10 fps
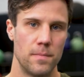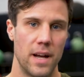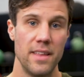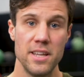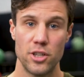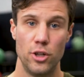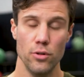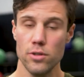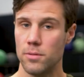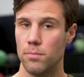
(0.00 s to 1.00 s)
And these
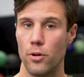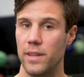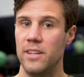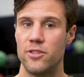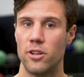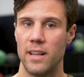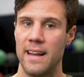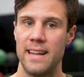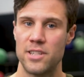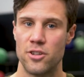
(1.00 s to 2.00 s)
cues, both internal
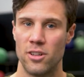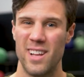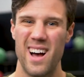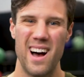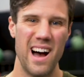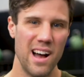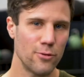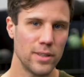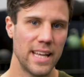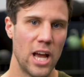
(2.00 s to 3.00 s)
and external, aren't
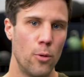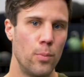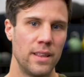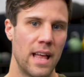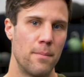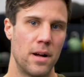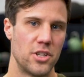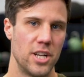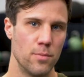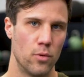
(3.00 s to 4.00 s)
really helping that much
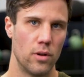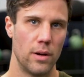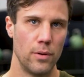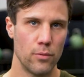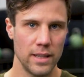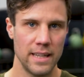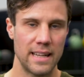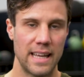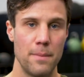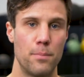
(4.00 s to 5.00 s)
anymore, and we really
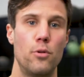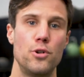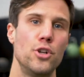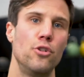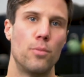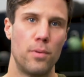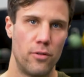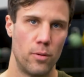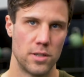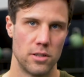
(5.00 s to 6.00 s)
need to keep pushing your
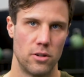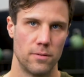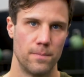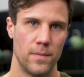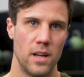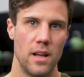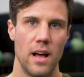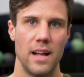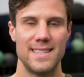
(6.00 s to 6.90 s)
performance along. It's